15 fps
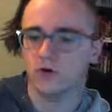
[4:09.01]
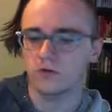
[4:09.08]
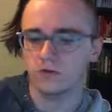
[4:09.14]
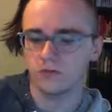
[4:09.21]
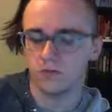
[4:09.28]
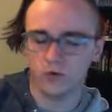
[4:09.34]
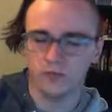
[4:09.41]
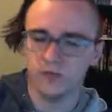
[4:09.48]
then
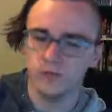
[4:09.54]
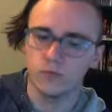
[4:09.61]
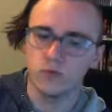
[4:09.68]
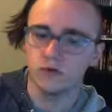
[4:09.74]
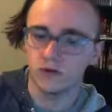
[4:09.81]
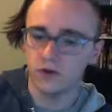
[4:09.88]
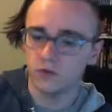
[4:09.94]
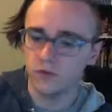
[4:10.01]
more people will
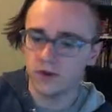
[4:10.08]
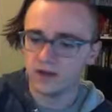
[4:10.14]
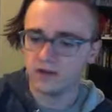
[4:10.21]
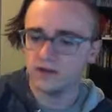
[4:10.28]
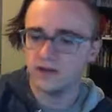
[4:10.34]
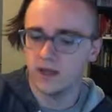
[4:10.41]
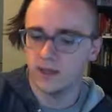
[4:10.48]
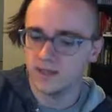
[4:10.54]
know about
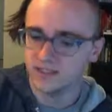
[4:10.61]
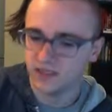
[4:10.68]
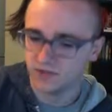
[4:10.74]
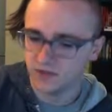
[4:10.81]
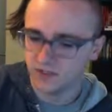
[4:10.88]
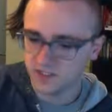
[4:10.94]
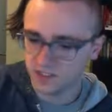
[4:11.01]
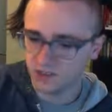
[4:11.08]
it, and that's
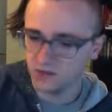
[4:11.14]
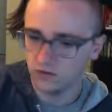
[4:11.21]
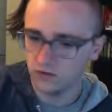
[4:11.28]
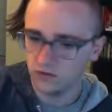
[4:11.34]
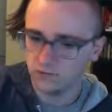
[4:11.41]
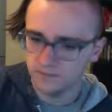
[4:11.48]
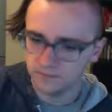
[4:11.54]
obviously good.